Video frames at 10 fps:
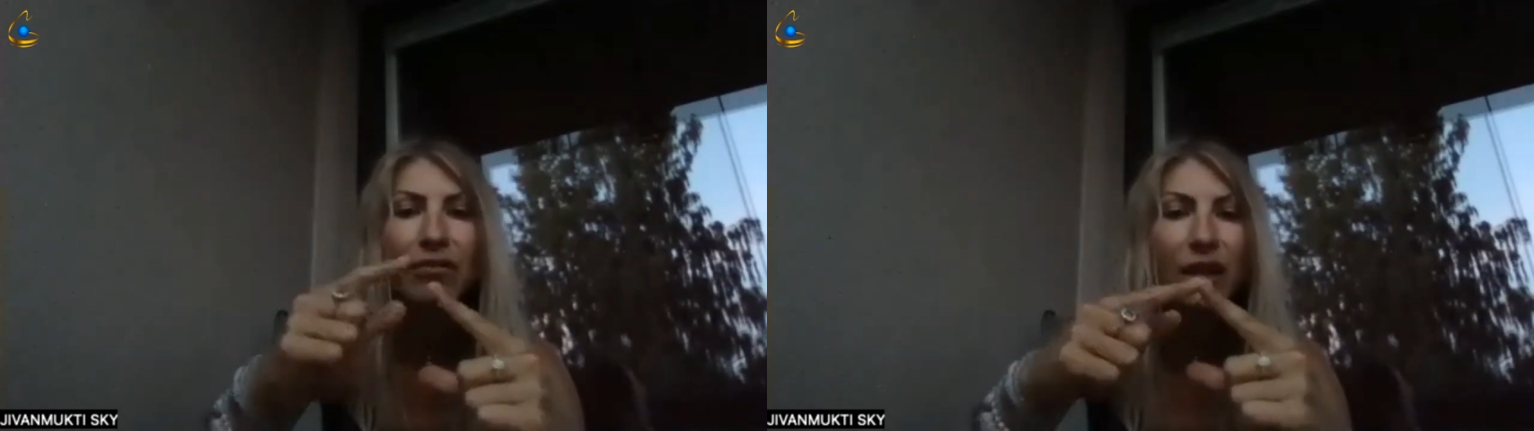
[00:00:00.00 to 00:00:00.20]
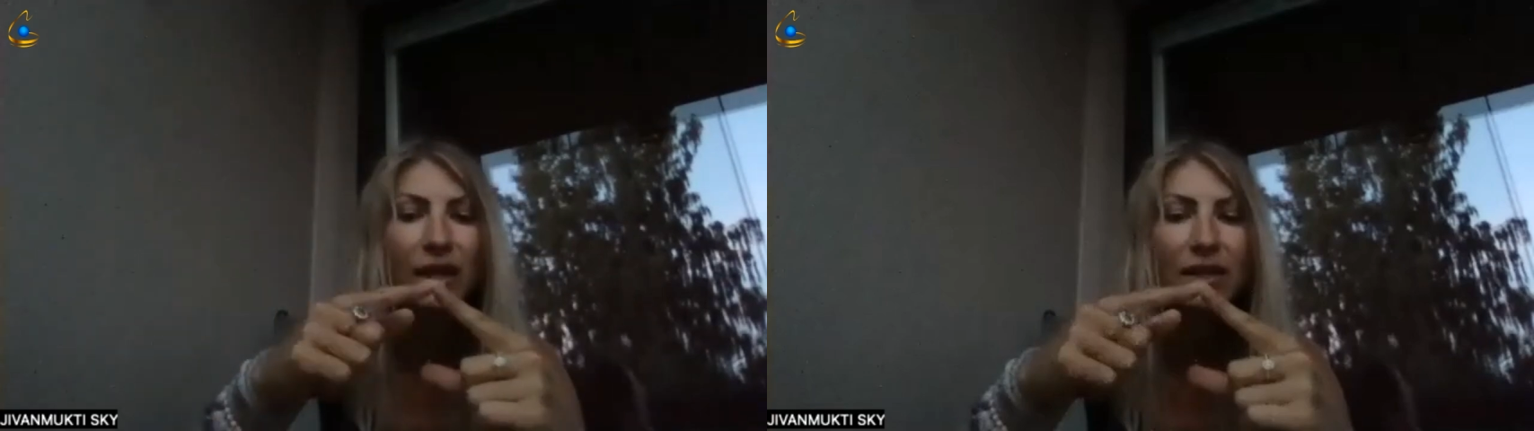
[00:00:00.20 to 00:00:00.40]

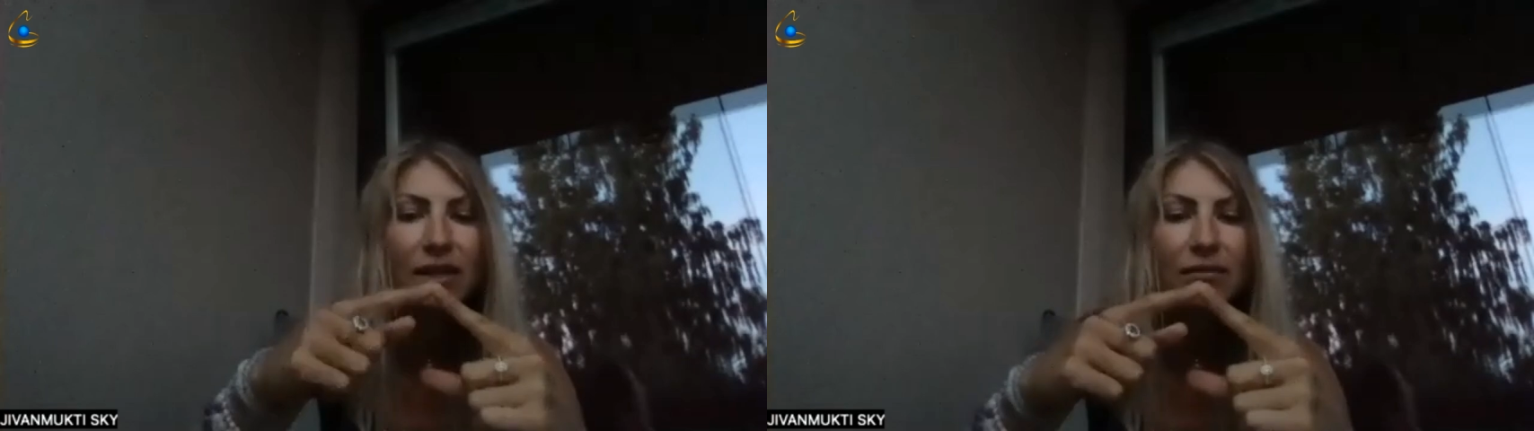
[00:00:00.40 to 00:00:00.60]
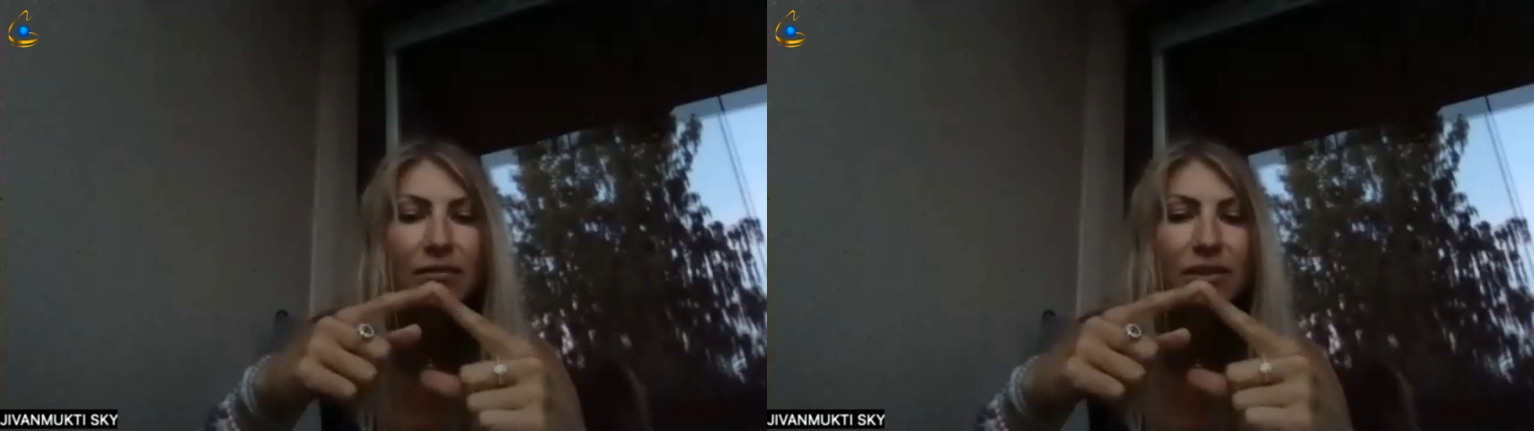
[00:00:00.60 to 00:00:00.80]

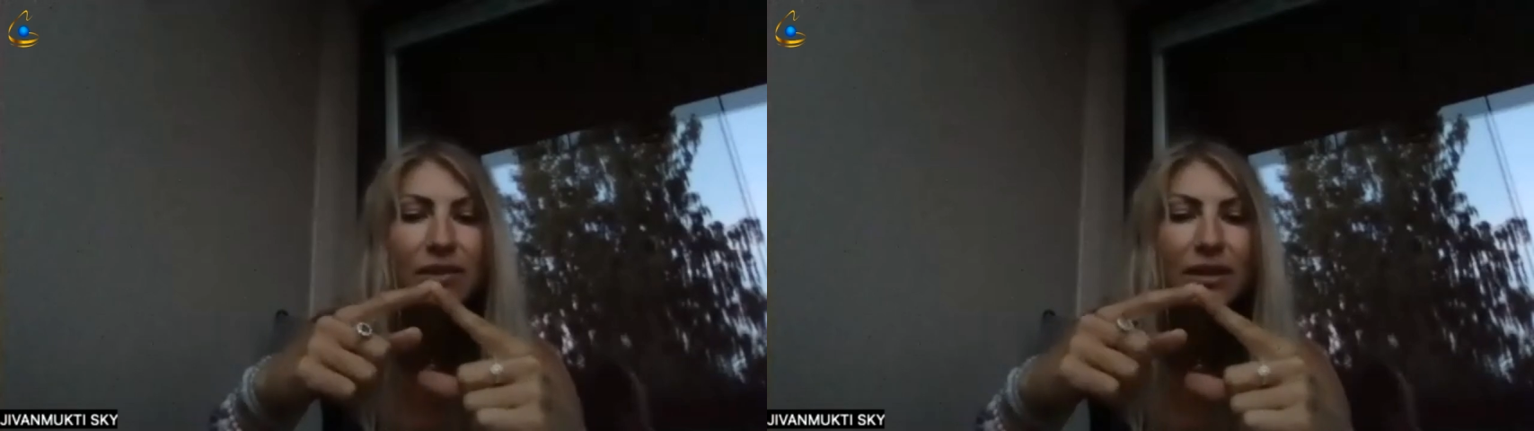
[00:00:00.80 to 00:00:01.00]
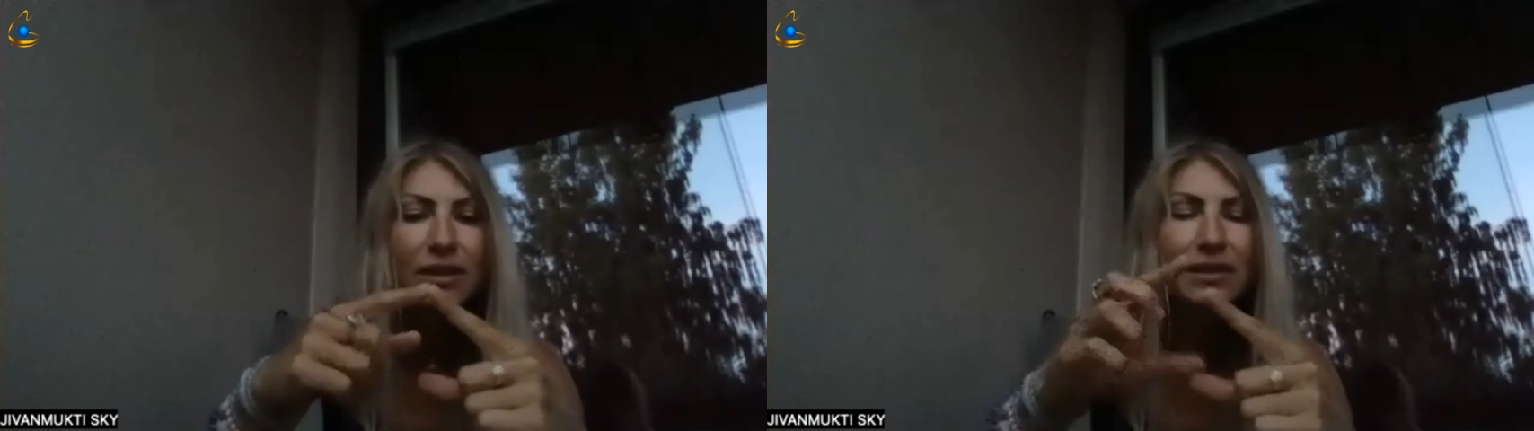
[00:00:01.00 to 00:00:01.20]

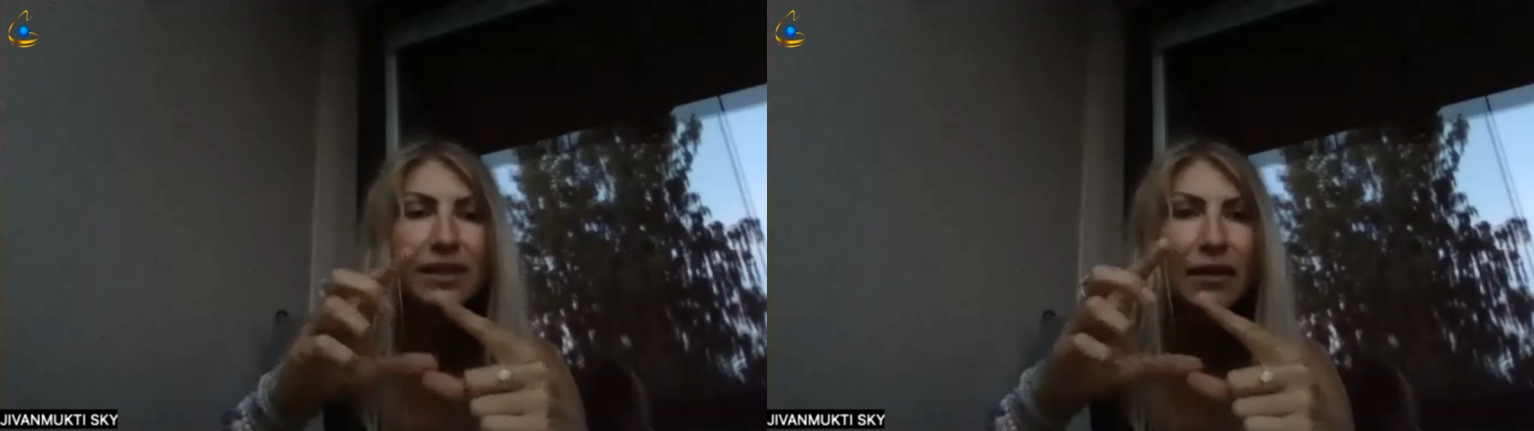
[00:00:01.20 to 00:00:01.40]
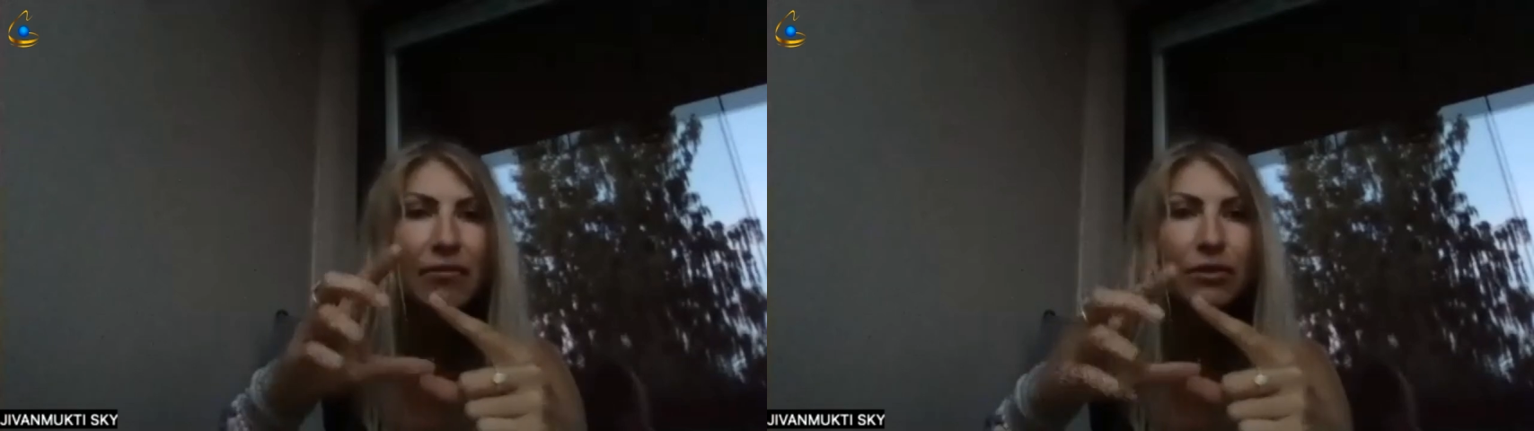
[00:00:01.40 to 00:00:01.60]
victims,
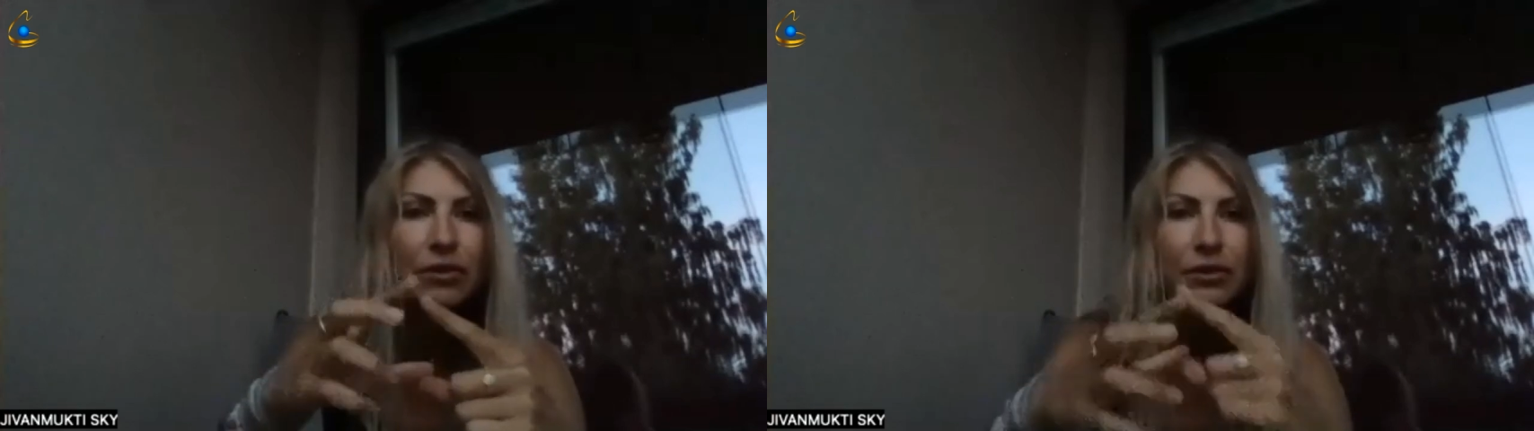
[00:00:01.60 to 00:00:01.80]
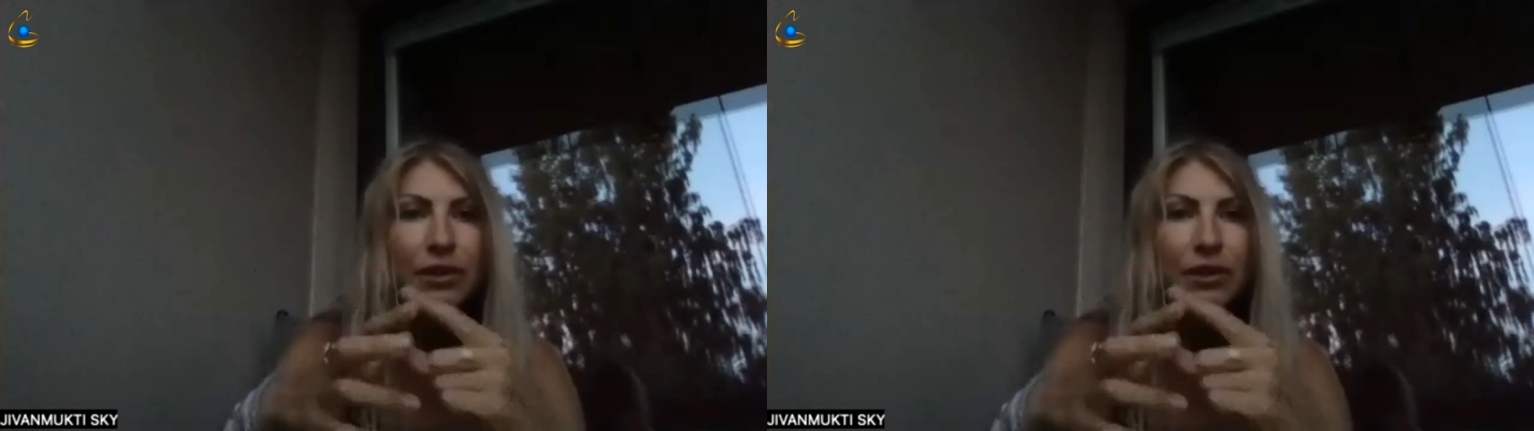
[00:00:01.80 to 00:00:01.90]
saviors,